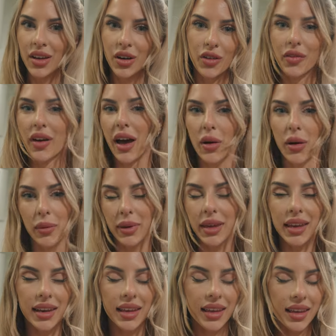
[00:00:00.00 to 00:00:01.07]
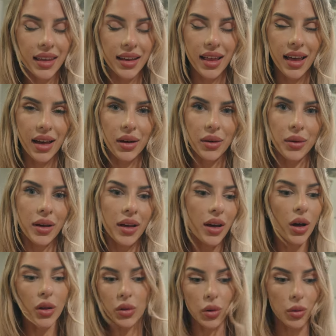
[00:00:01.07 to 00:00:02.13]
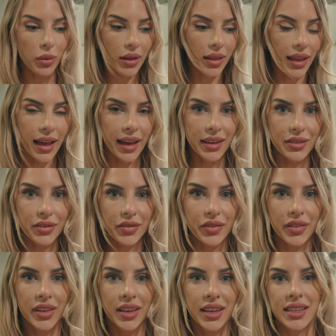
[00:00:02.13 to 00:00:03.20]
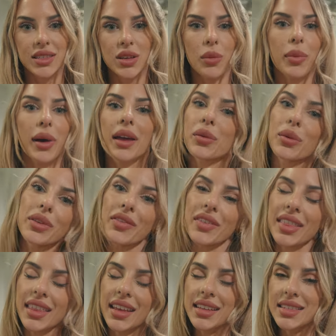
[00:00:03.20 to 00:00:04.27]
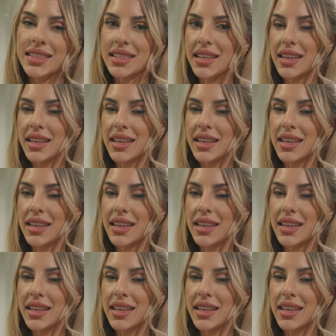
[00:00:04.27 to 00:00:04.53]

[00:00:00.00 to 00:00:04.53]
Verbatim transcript: of how I'm eating and how a normal life is combined with fitness